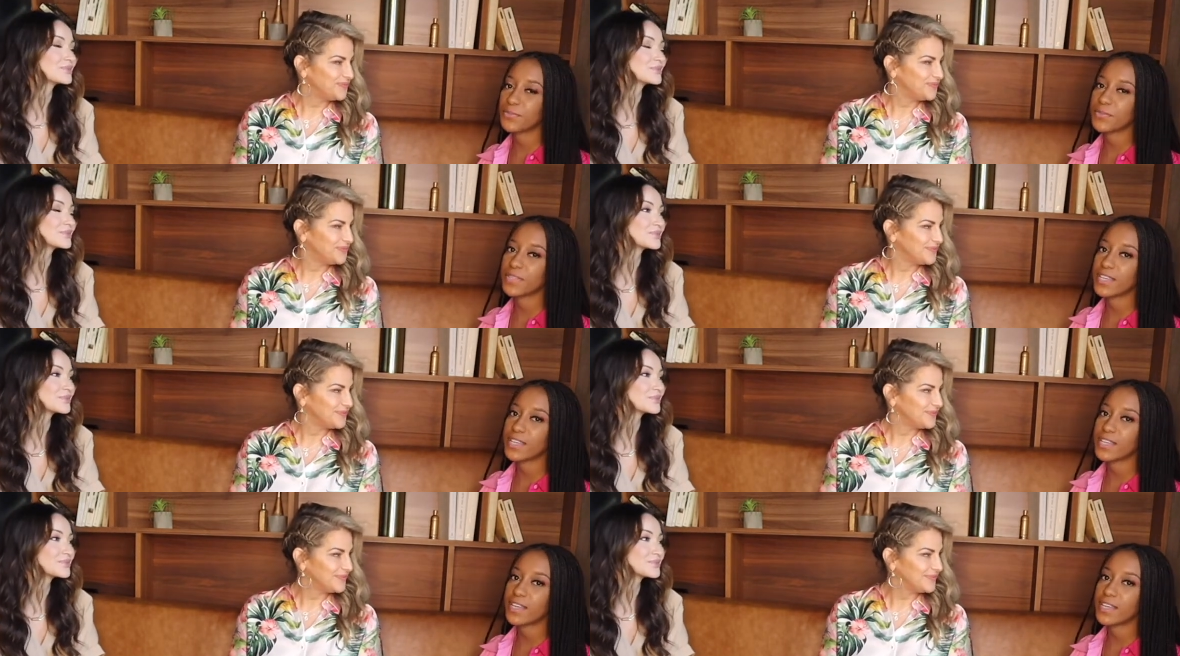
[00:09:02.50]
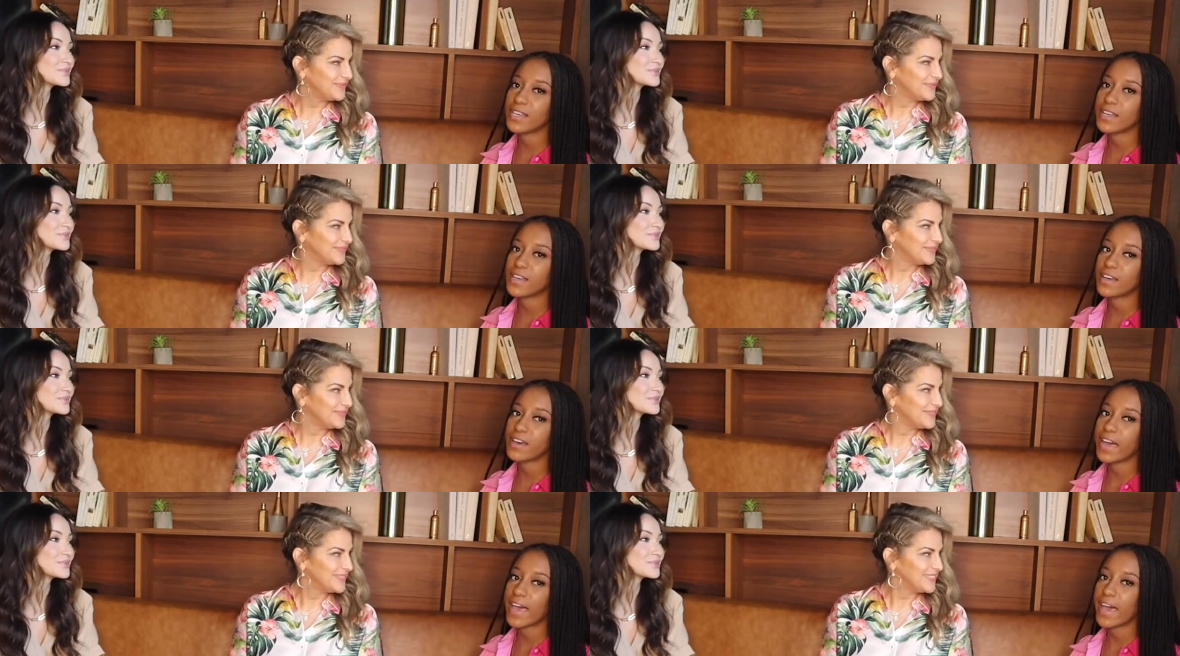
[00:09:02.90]
Speaker 1: media
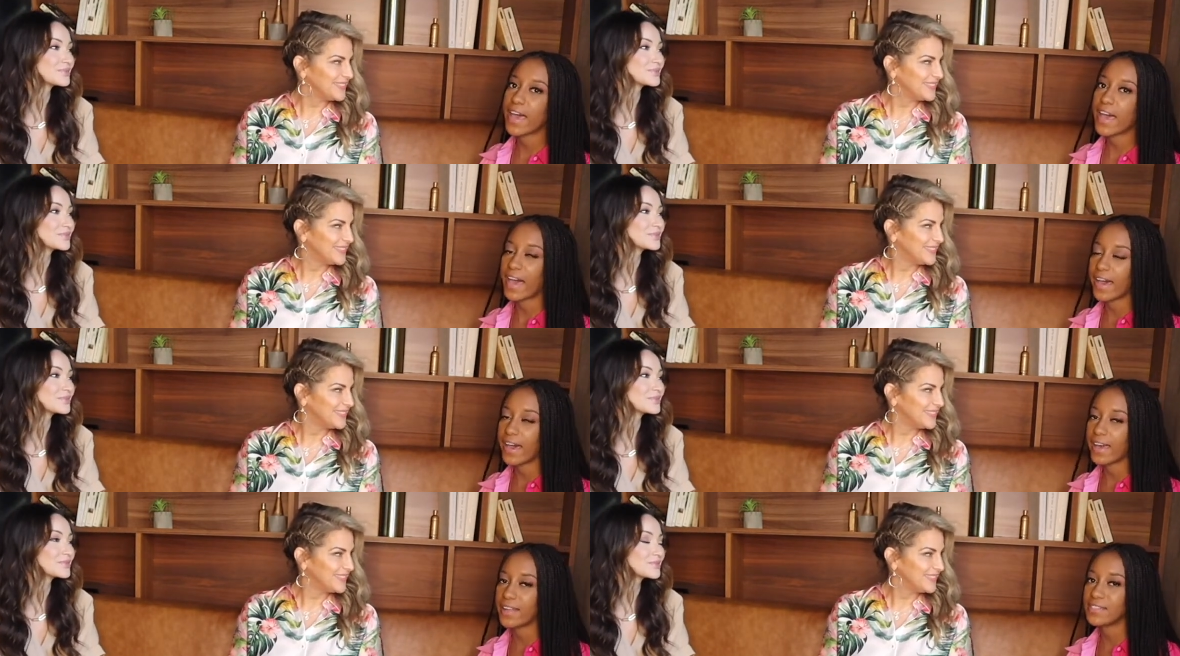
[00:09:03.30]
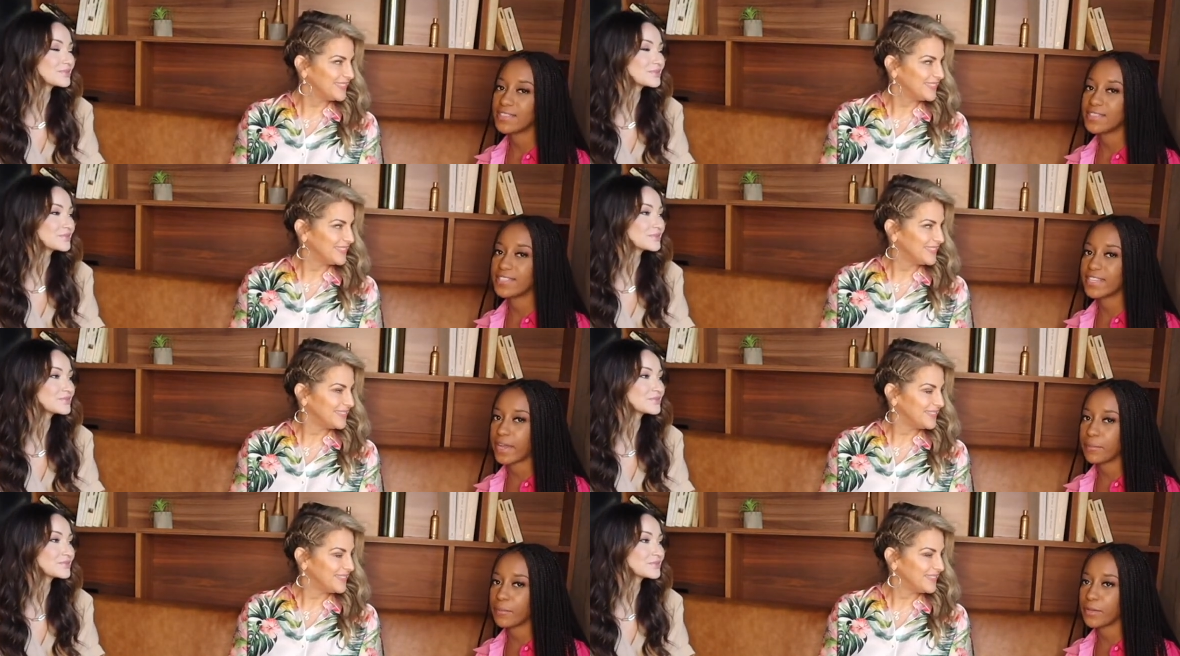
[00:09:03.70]
at
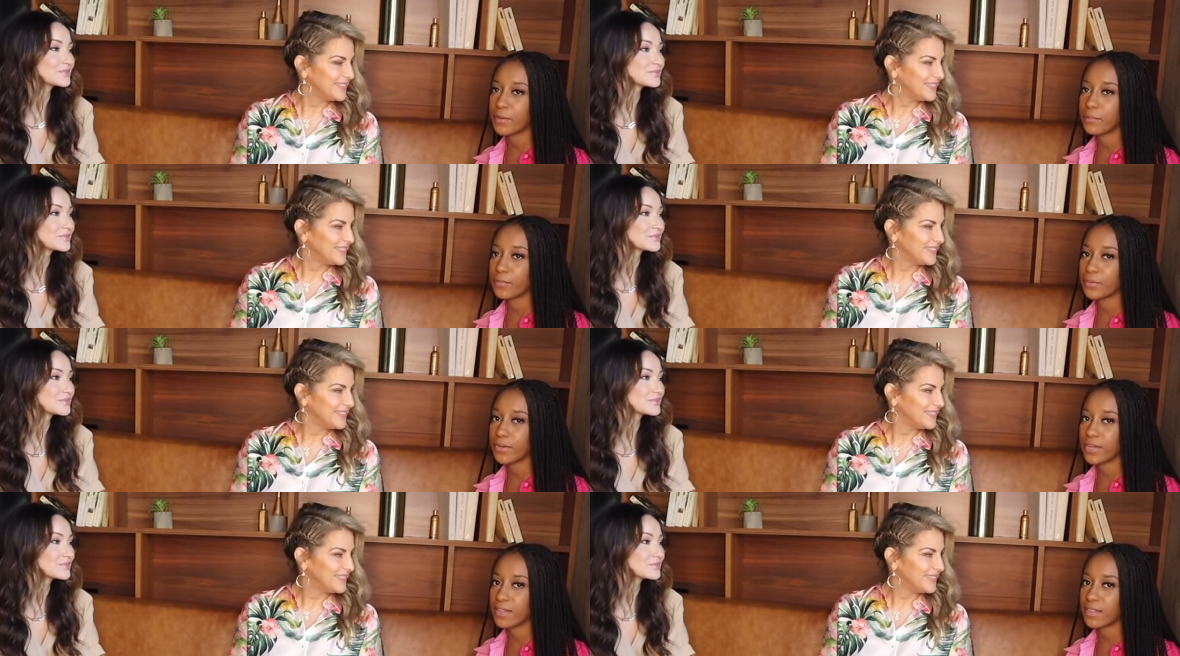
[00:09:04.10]
Dy'amond Breed